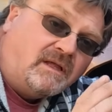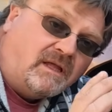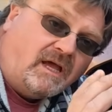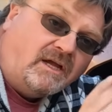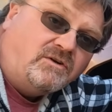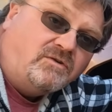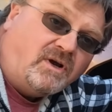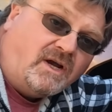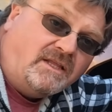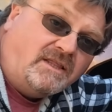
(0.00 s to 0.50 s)
I
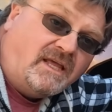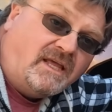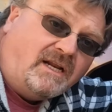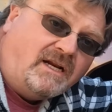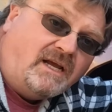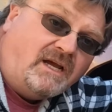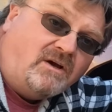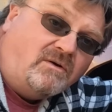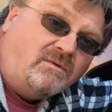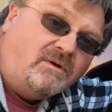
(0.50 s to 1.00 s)
tried
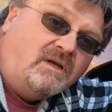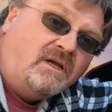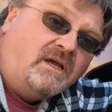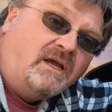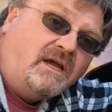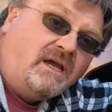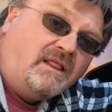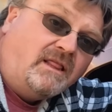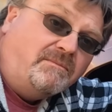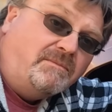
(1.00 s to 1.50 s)
out,
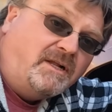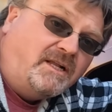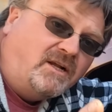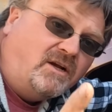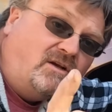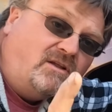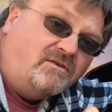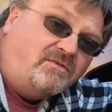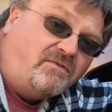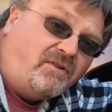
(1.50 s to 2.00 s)
and let me show
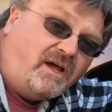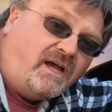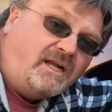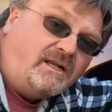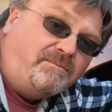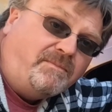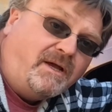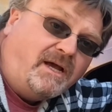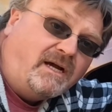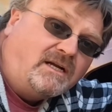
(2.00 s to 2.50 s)
you the
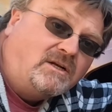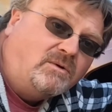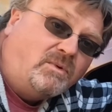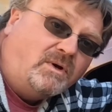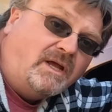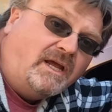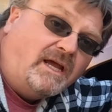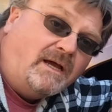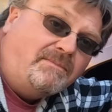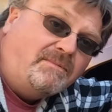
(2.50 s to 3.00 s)
flashback to
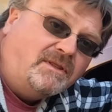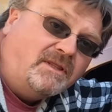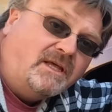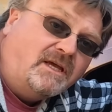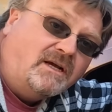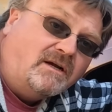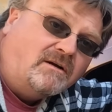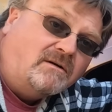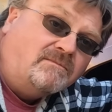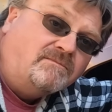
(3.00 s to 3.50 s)
what happened
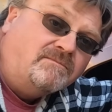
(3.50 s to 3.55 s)
there.